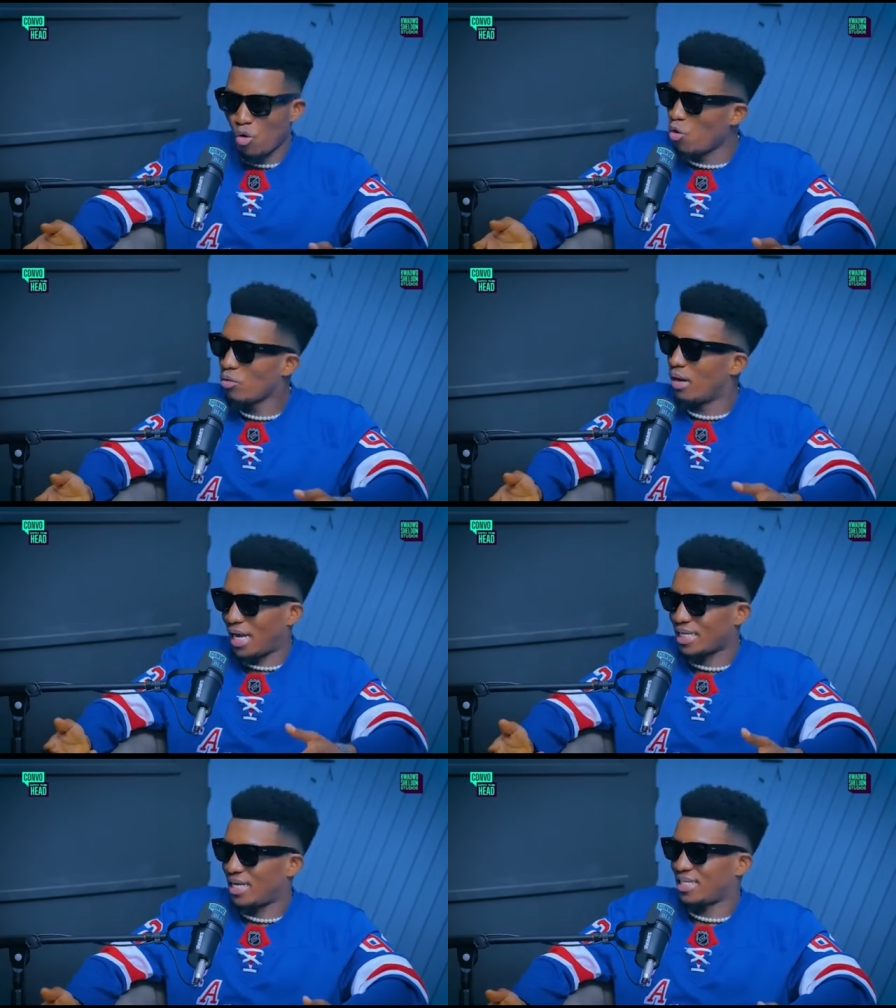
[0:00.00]
Mm.
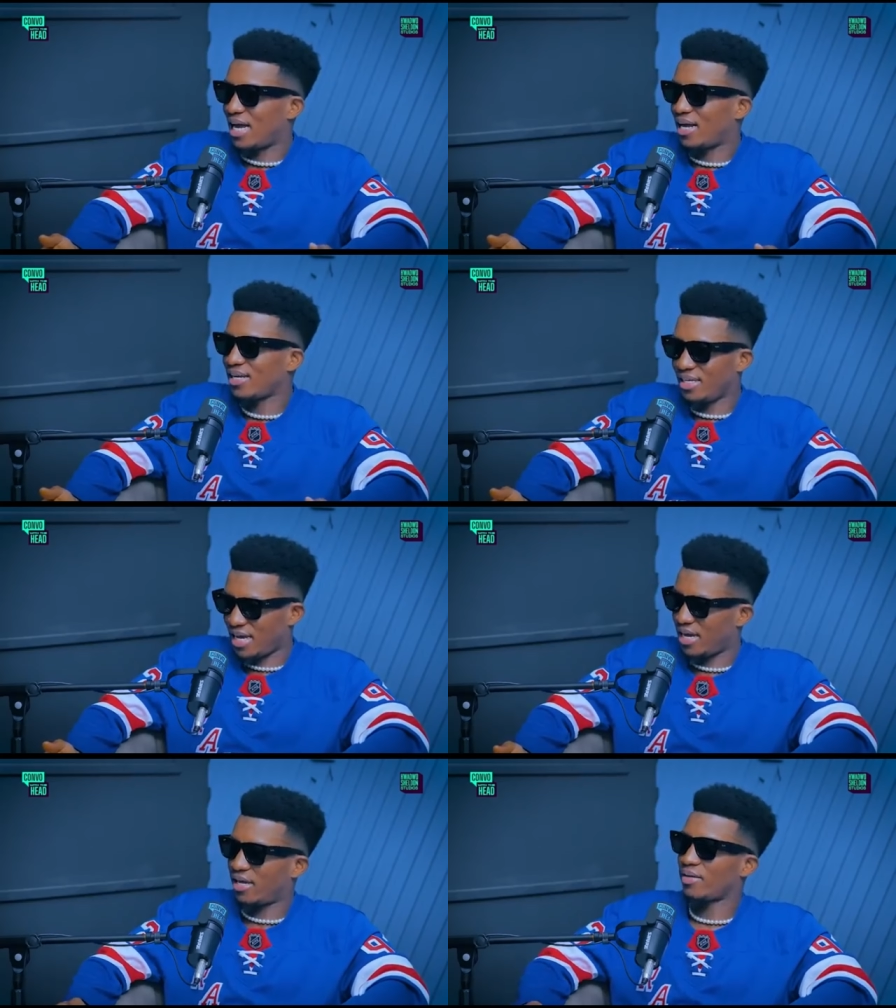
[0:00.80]
Atasa. Yeah.
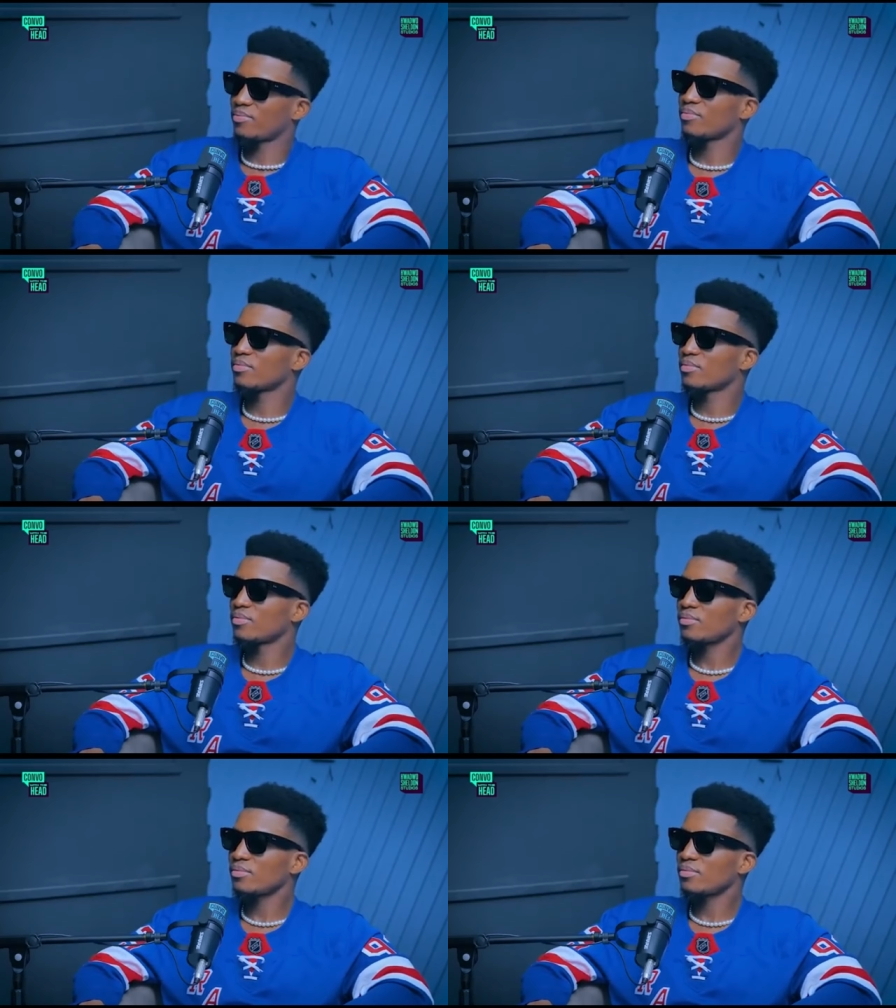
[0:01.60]
Yeah. Mm.